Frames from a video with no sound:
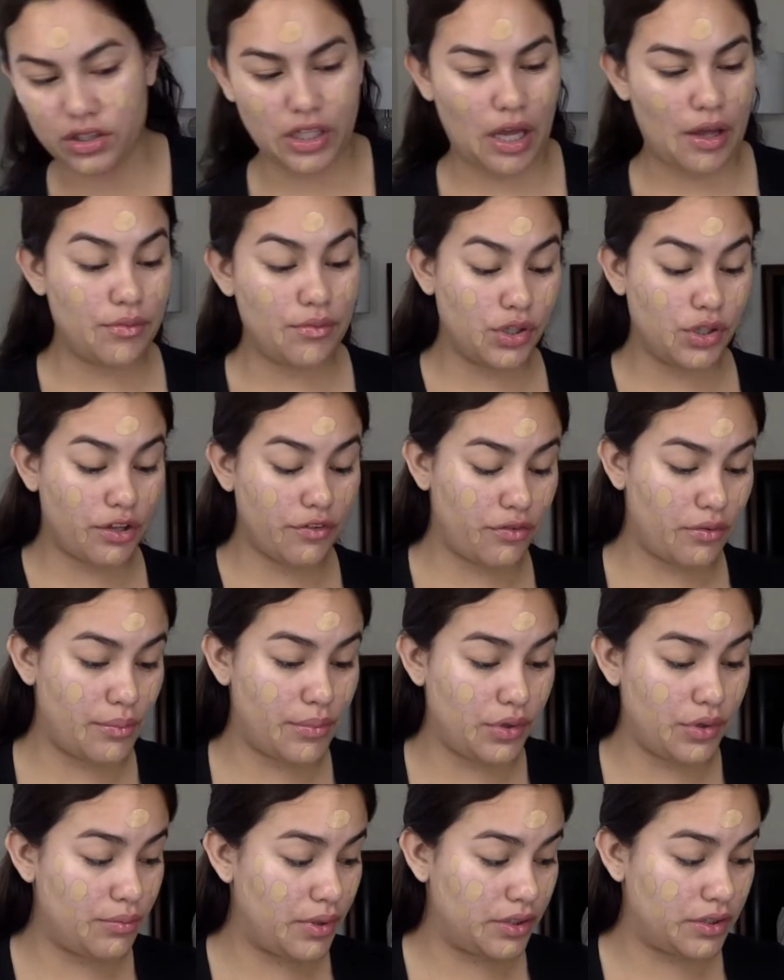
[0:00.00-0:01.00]
I'm looking for my
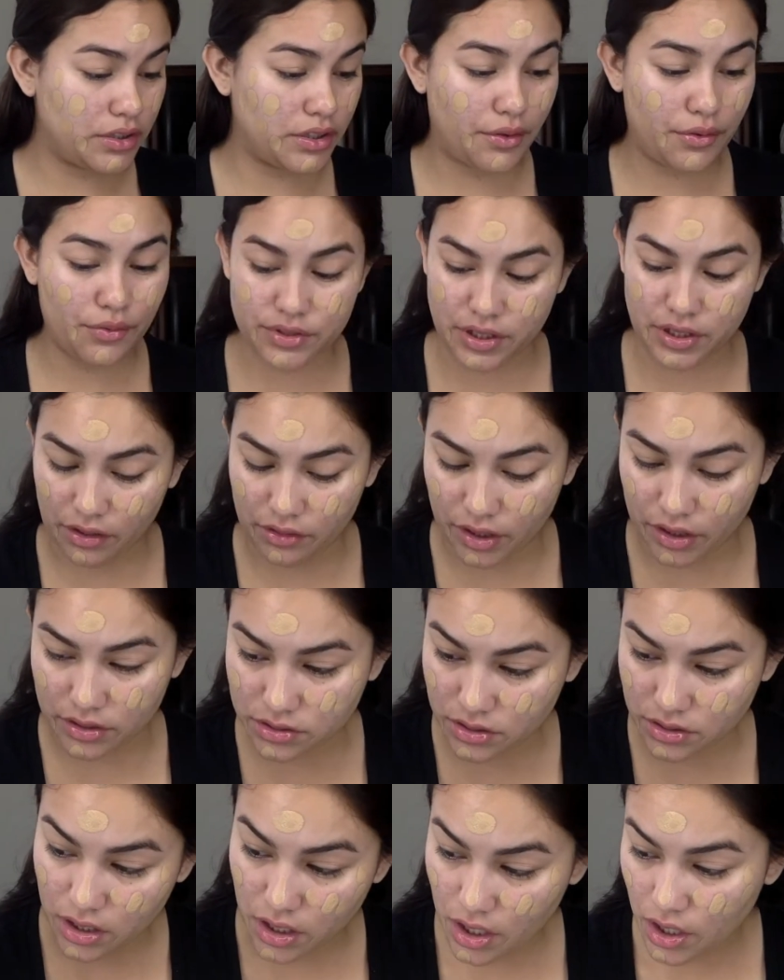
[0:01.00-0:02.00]
beauty blender. Give me one second,
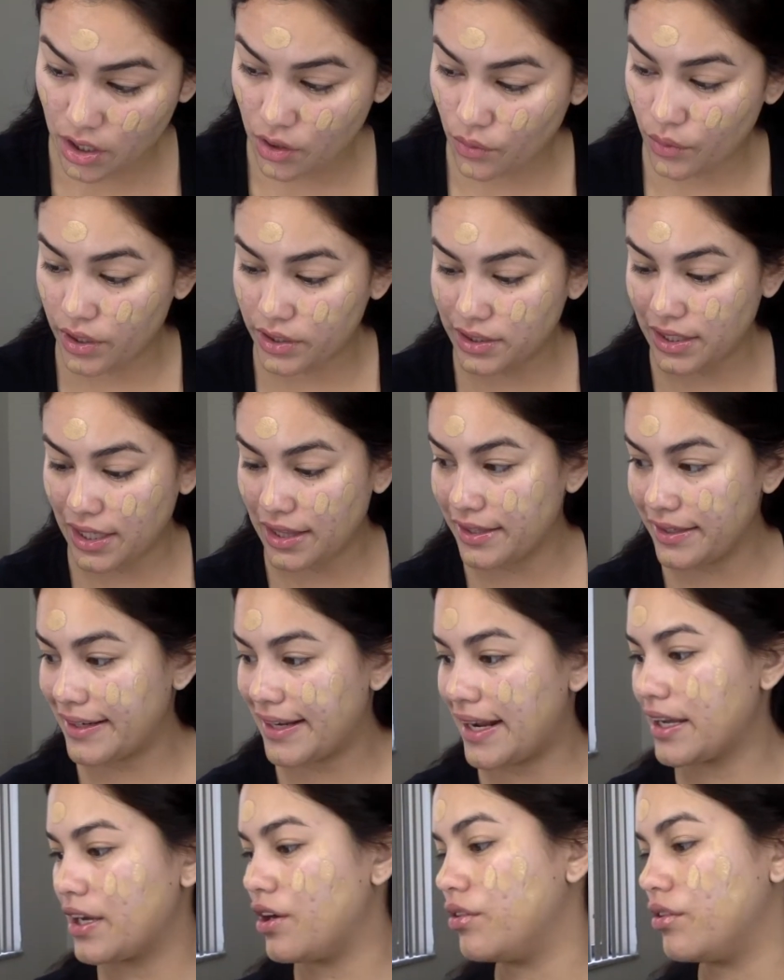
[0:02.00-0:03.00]
guys. Where did that
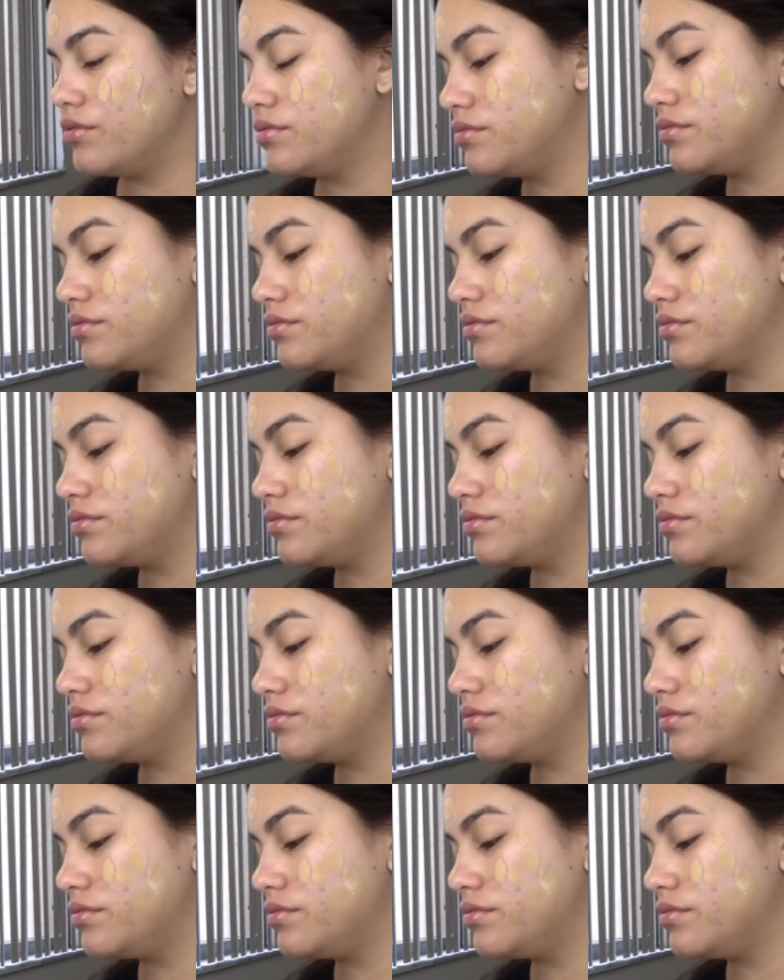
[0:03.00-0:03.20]
little guy go?